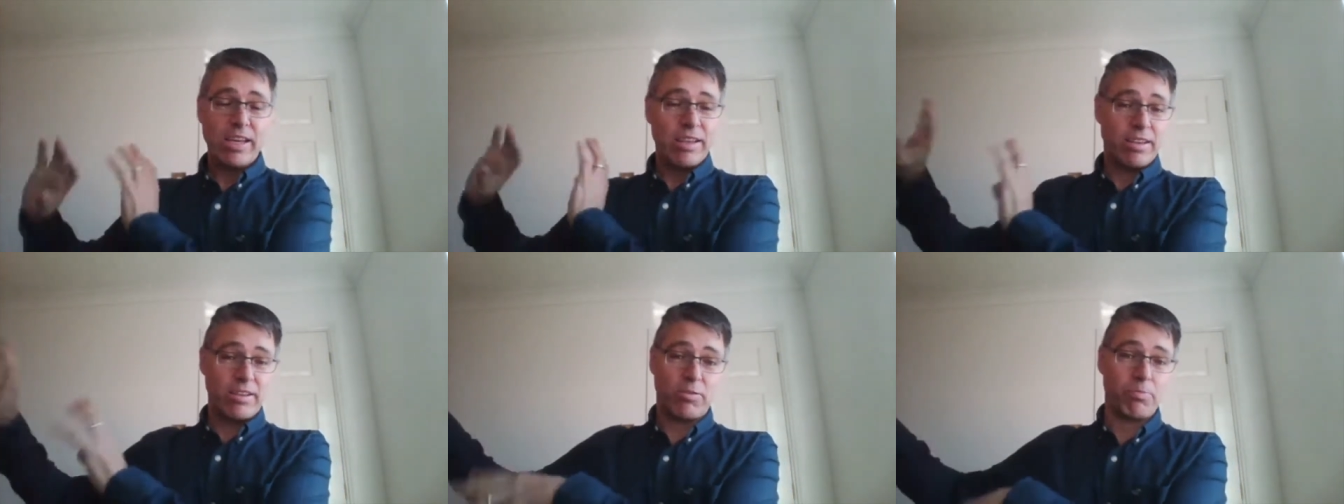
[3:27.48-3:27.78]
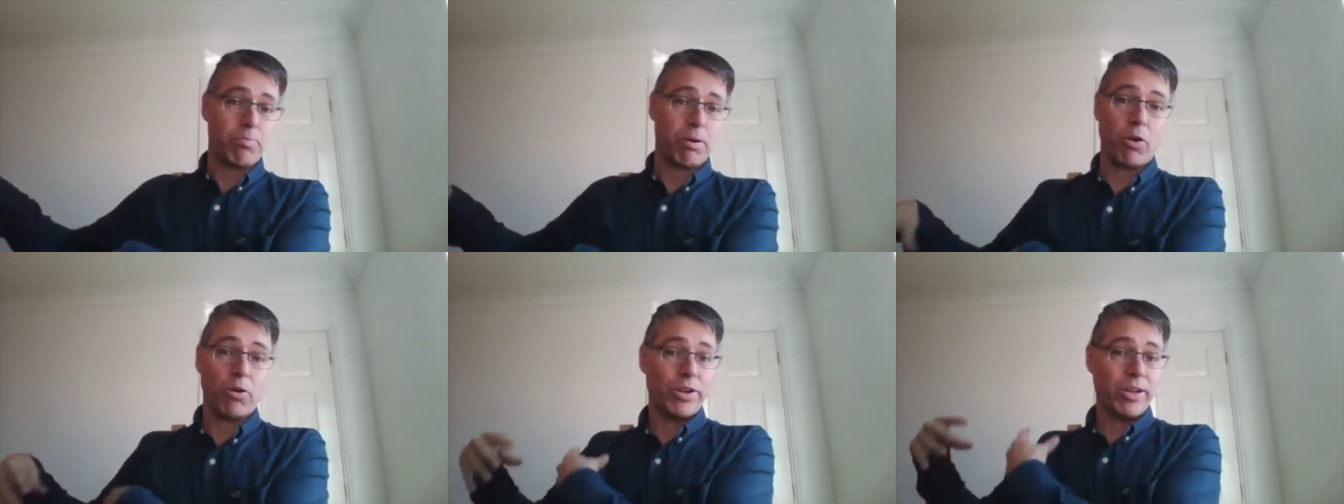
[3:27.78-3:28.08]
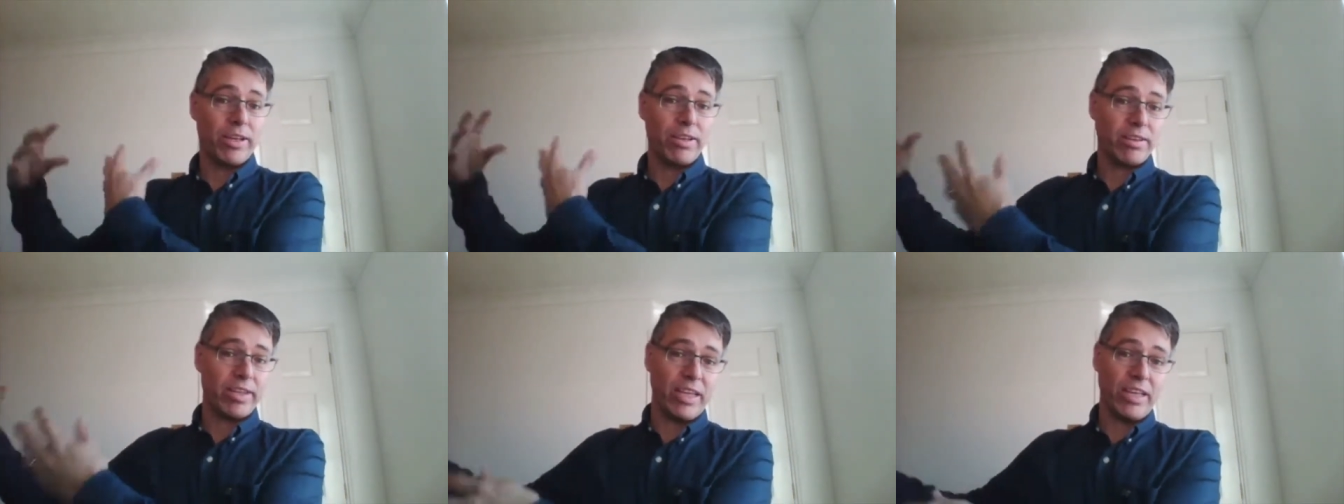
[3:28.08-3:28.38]
this
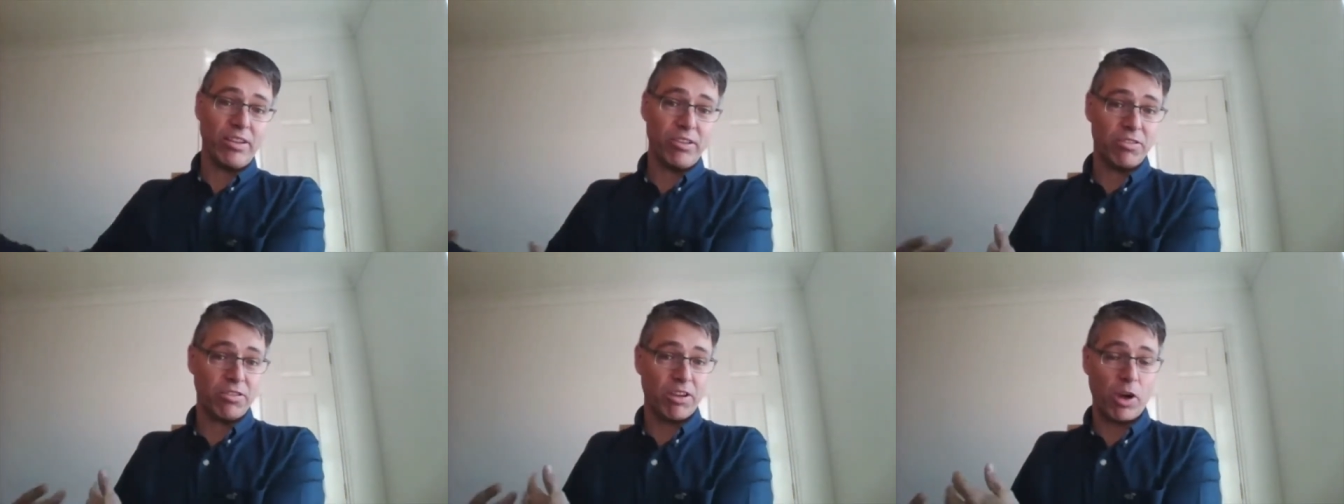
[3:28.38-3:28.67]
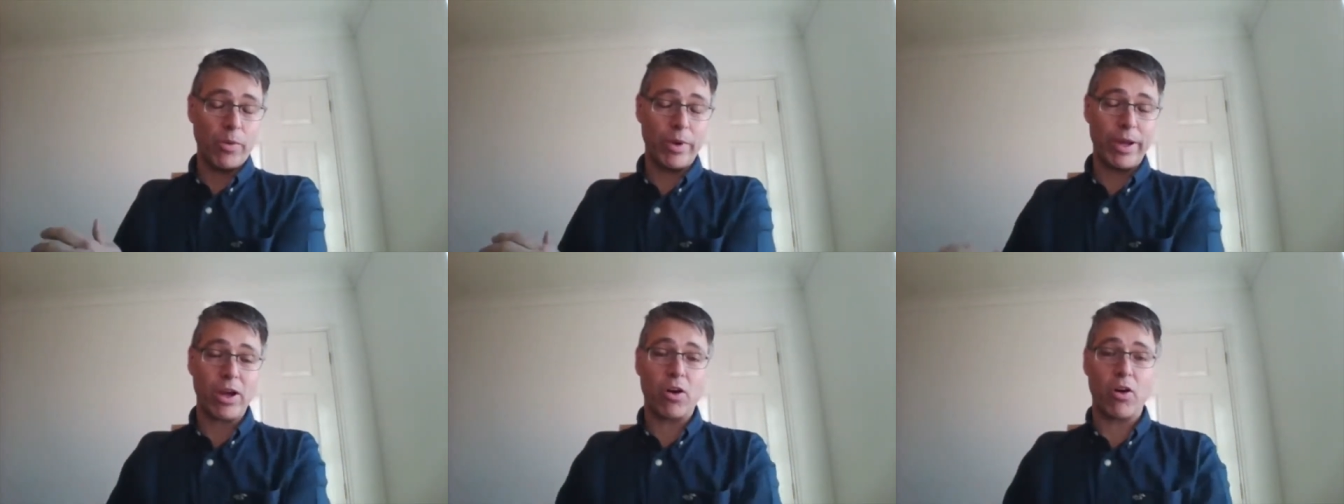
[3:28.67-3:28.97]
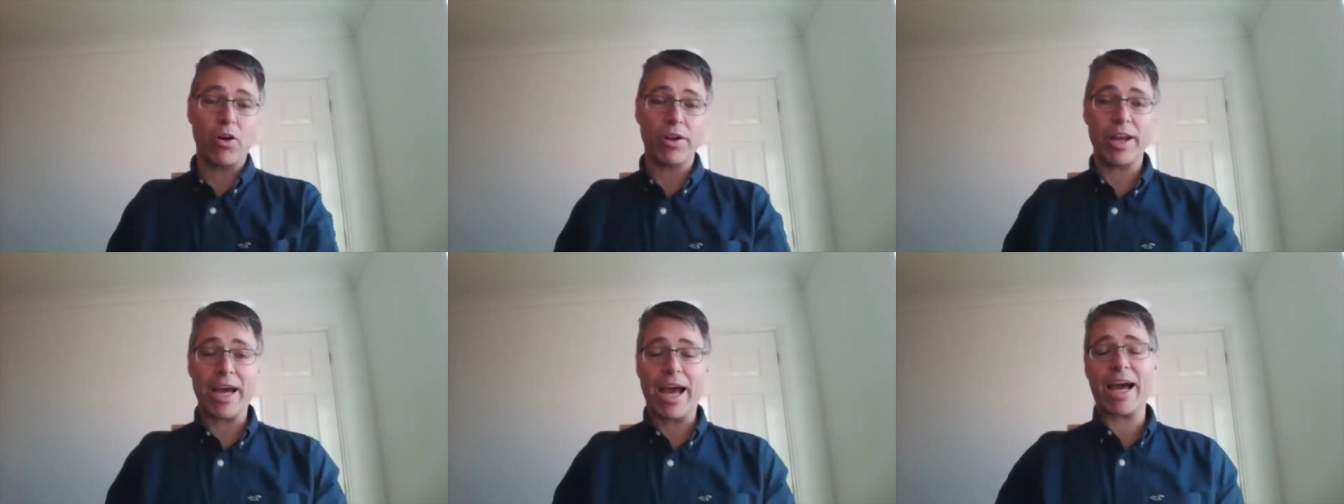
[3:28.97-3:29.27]
plodding thing that's going
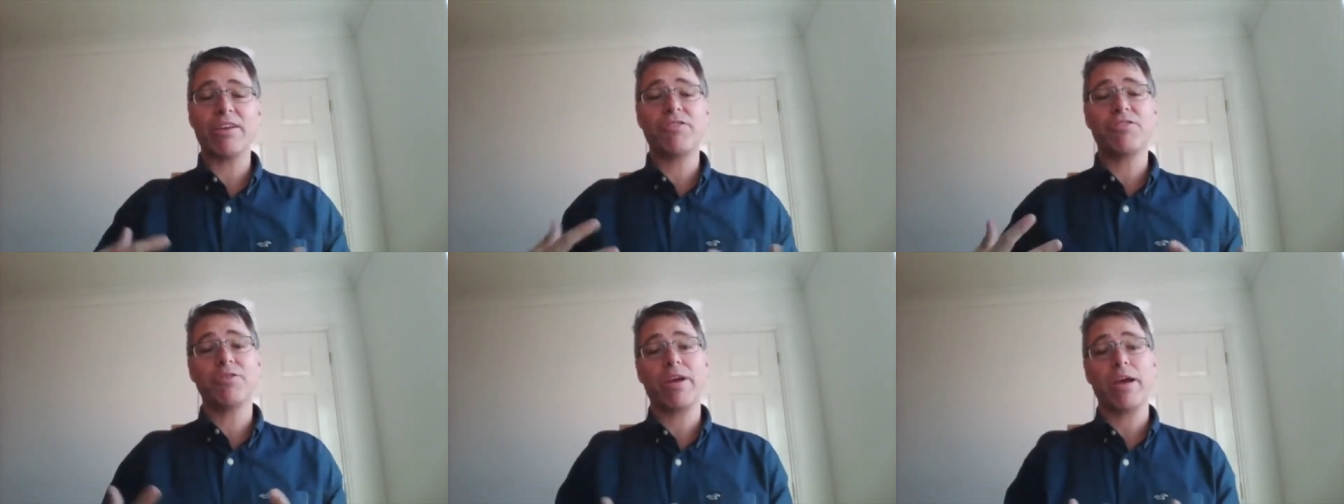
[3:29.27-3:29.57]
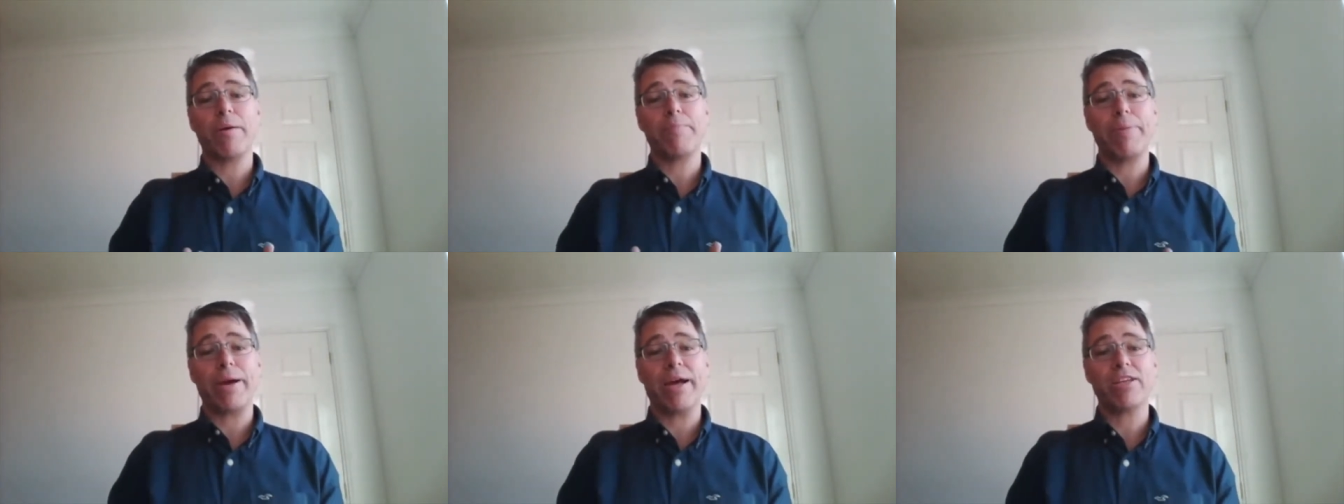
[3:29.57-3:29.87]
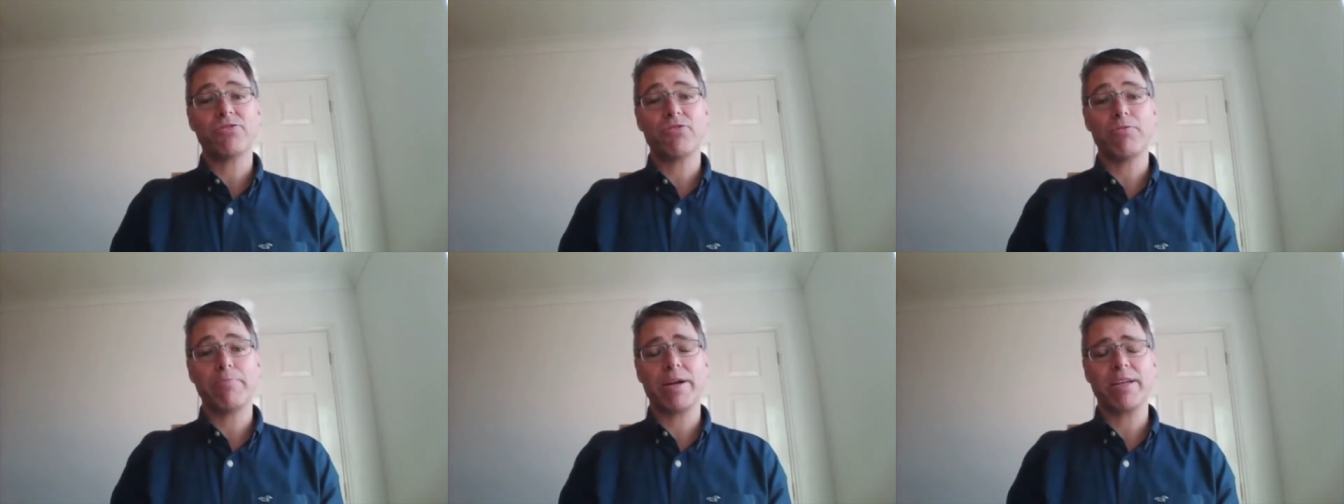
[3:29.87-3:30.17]
on as you get
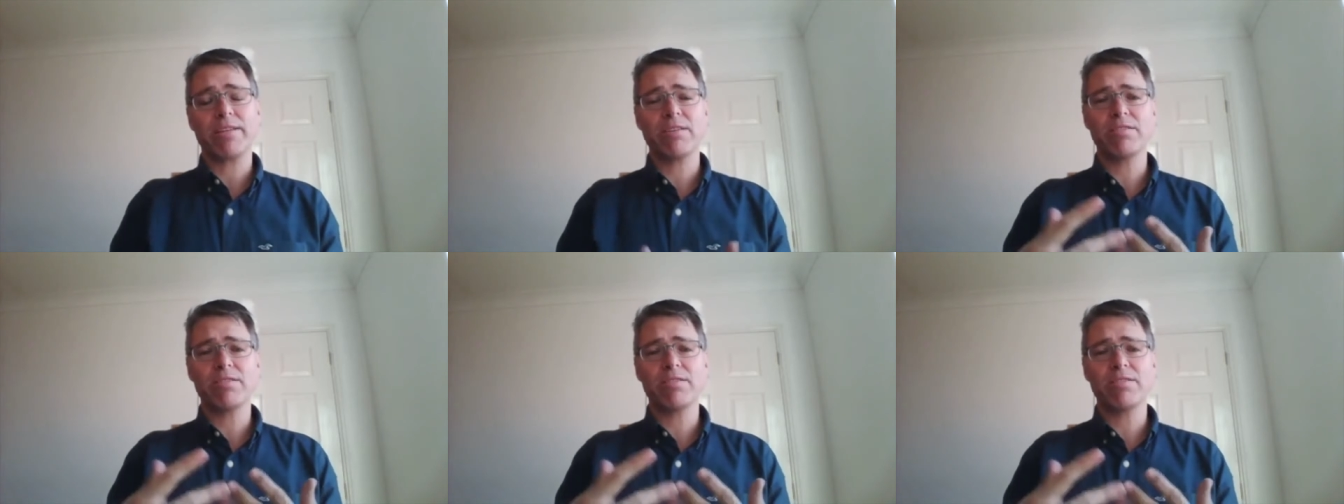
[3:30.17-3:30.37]
better and better.